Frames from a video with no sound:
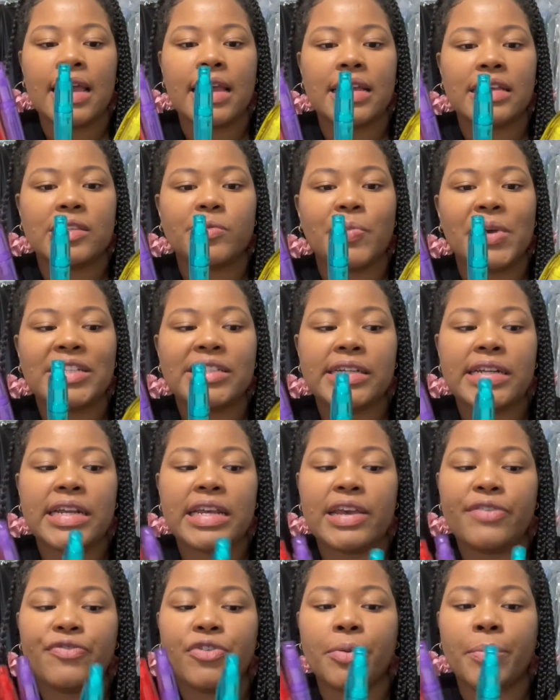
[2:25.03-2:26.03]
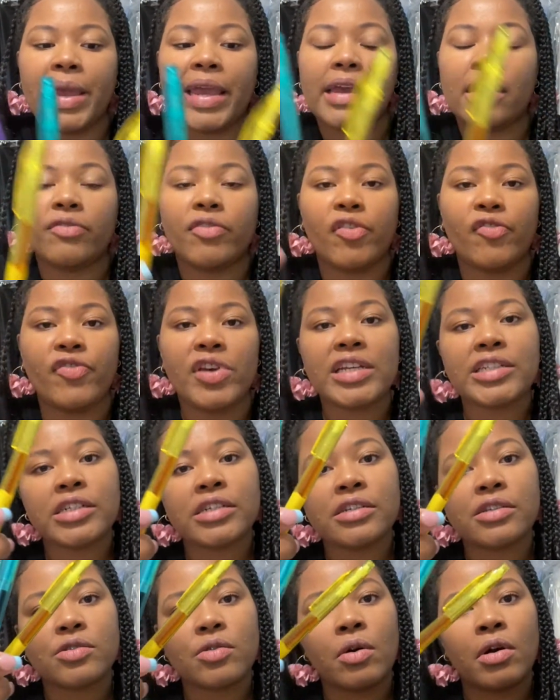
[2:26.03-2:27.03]
especially if you're making
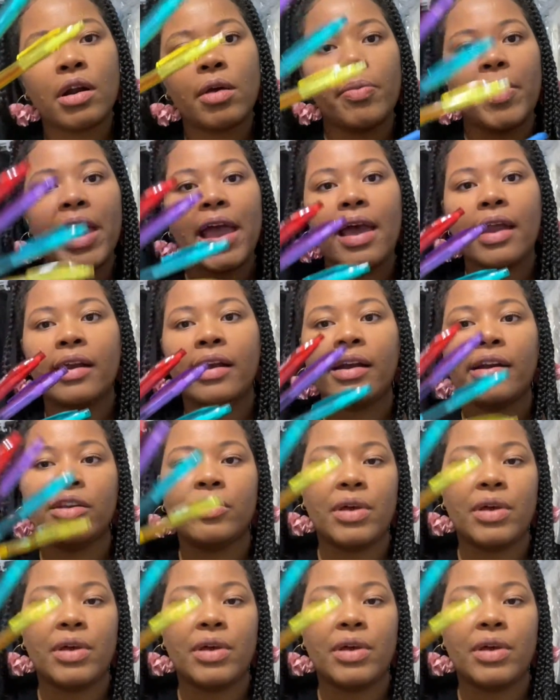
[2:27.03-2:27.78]
revisions on a pattern.